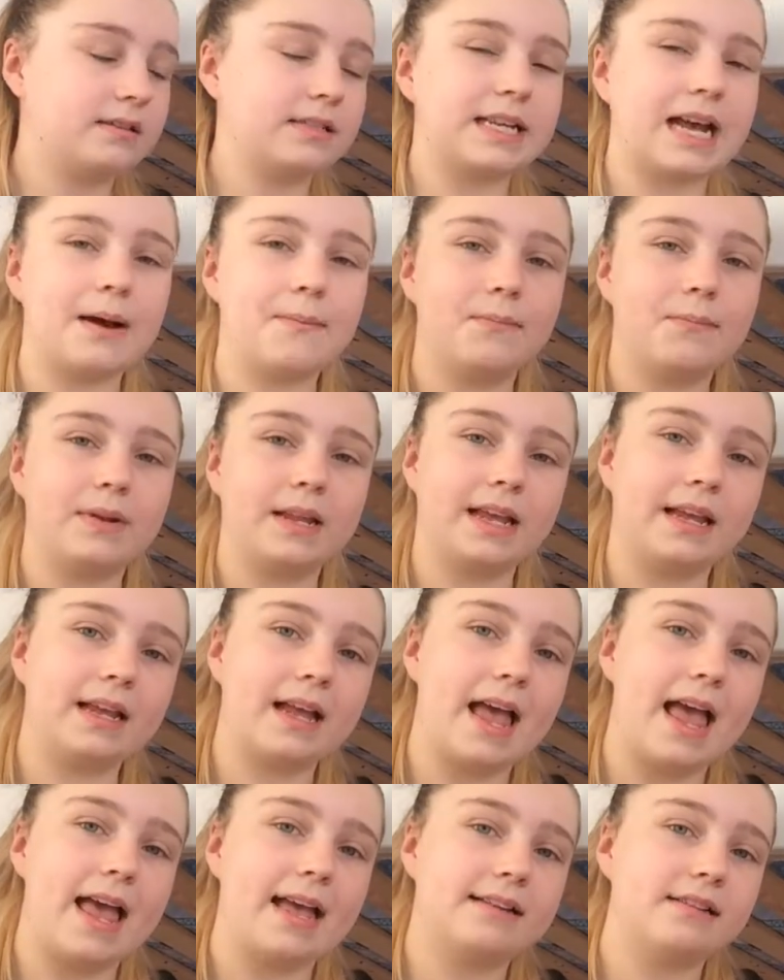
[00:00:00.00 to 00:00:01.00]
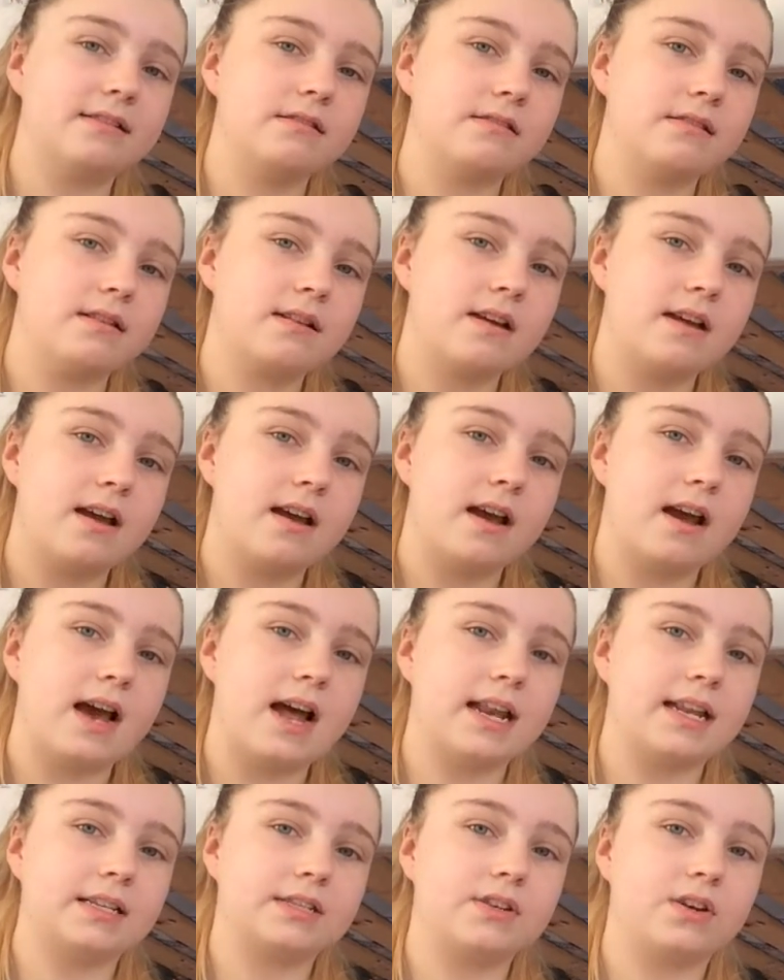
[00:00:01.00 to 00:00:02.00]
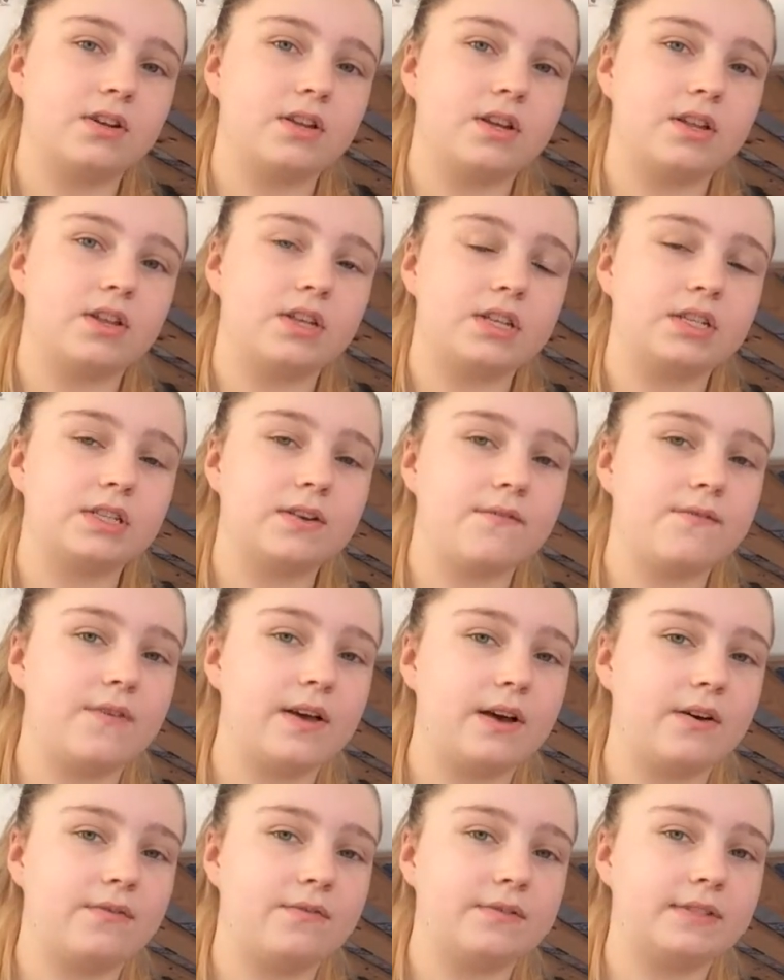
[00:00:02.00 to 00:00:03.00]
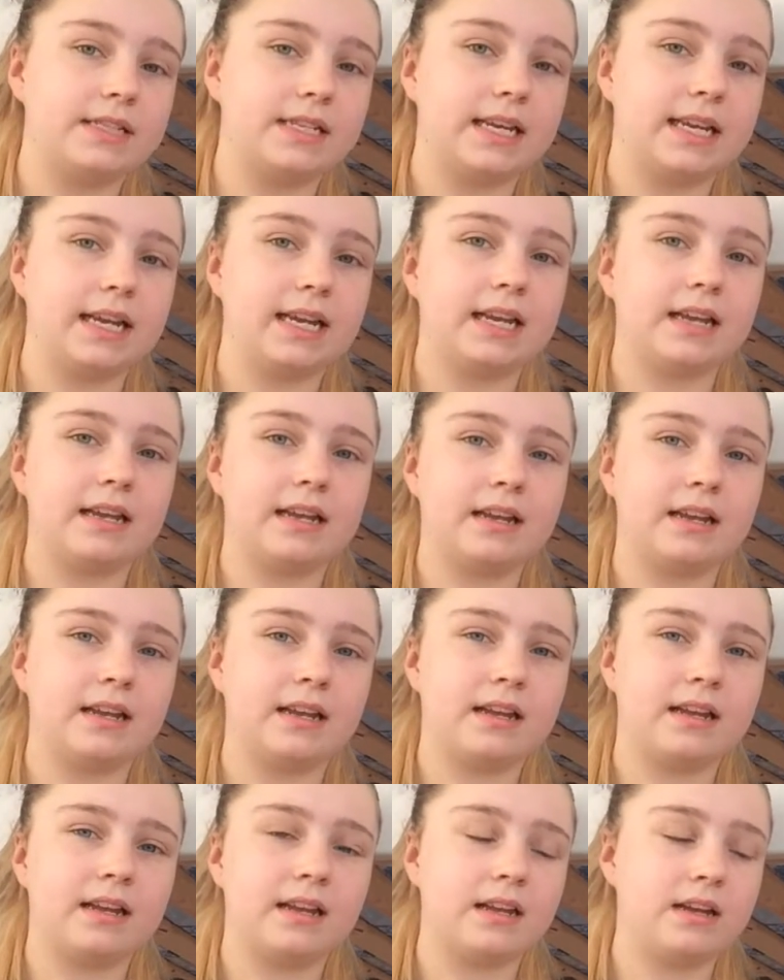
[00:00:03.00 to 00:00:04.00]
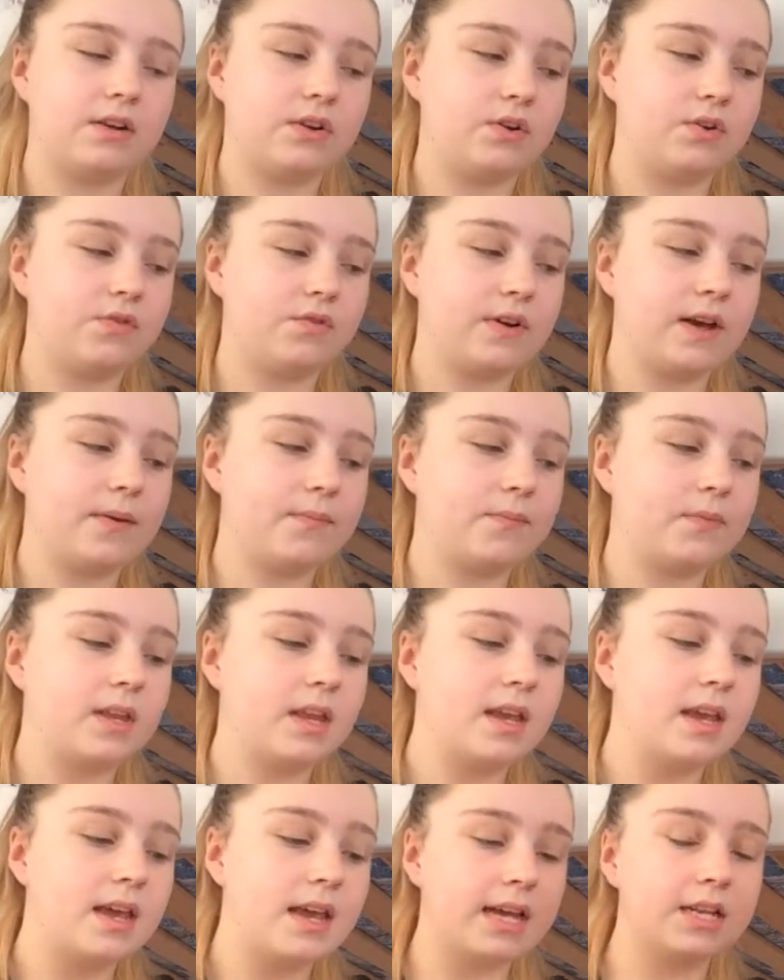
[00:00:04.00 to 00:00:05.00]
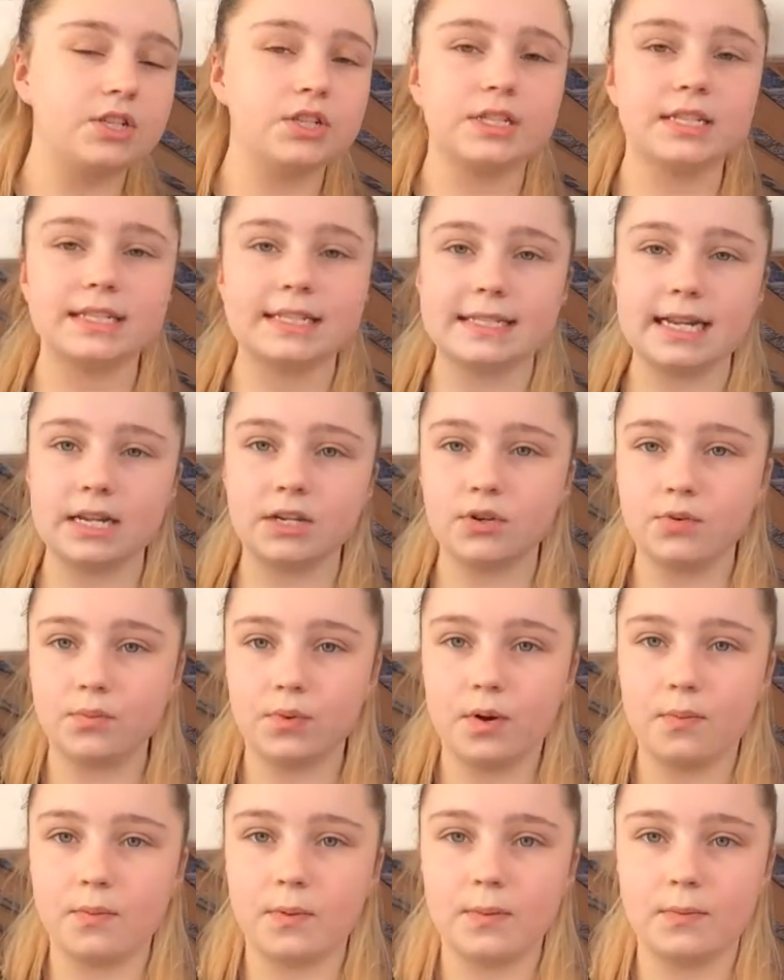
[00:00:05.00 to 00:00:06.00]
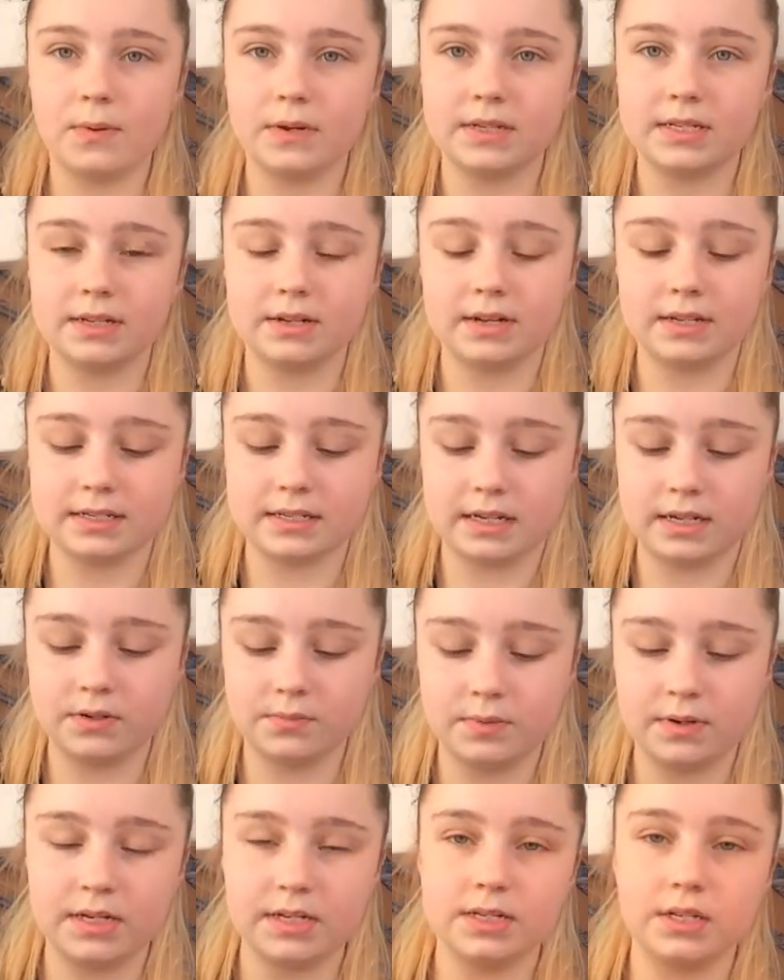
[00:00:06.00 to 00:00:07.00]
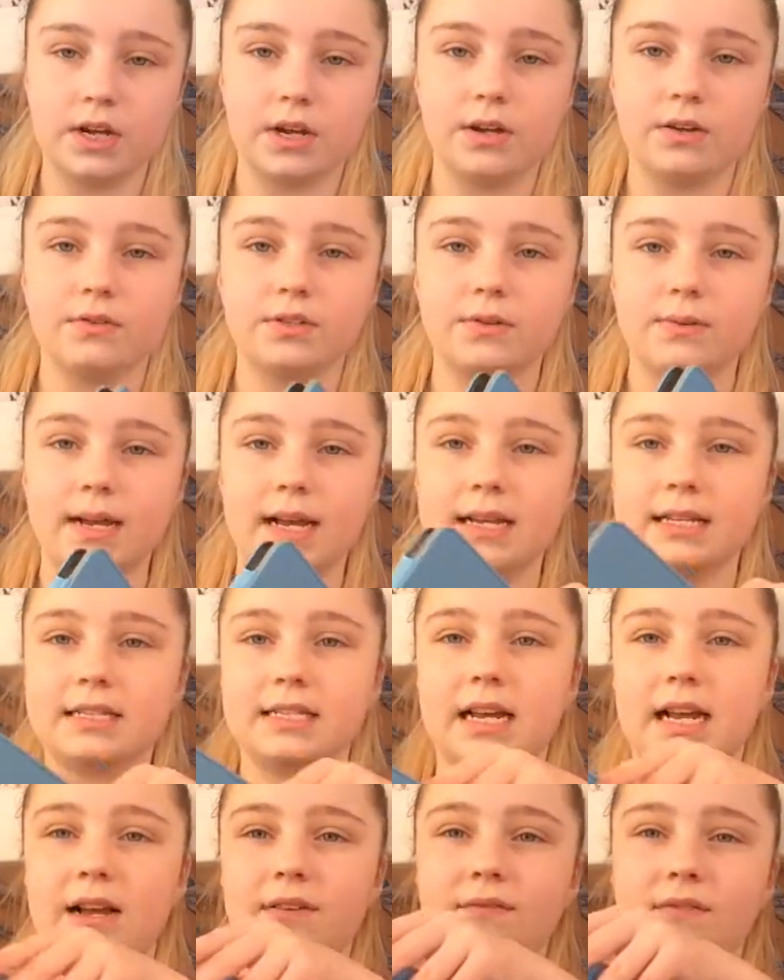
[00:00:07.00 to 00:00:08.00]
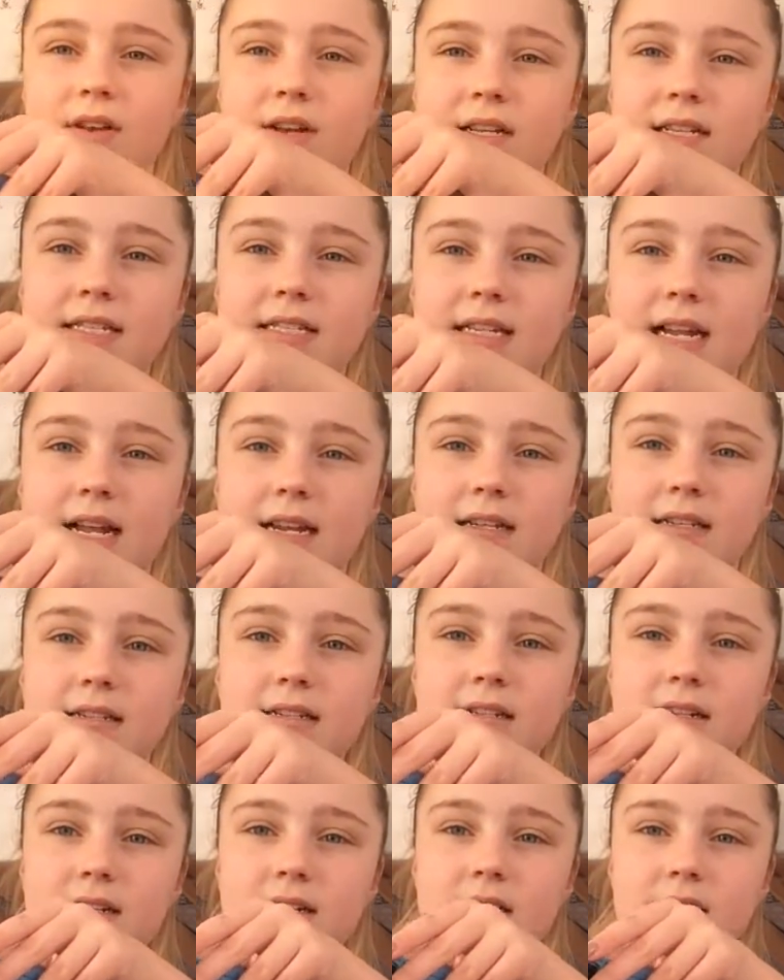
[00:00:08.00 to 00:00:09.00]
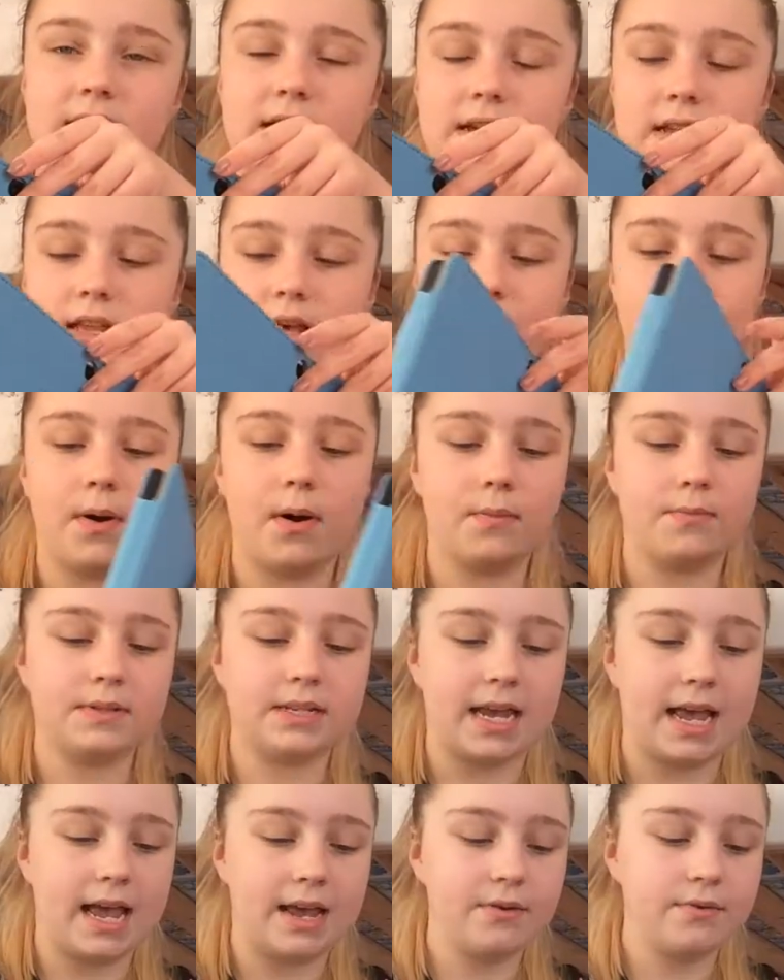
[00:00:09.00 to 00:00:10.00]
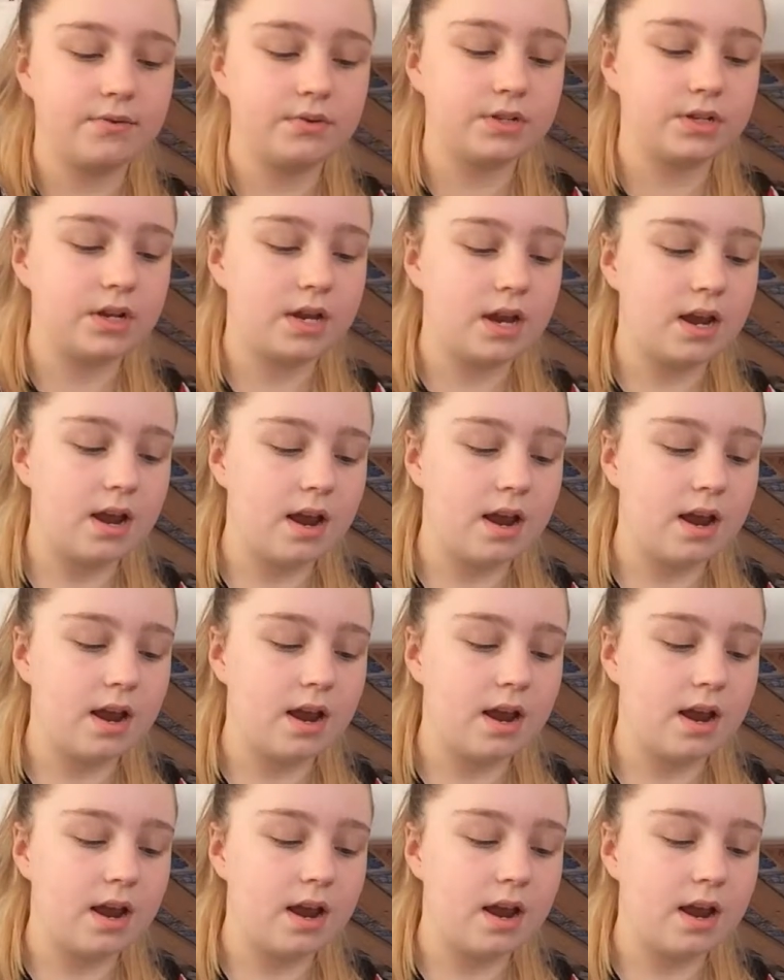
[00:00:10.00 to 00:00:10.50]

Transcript: tablet head, and it's got like this velvety cover. It doesn't stand up properly because it can't stand up on its own, so it has to have like a stand that pops it out.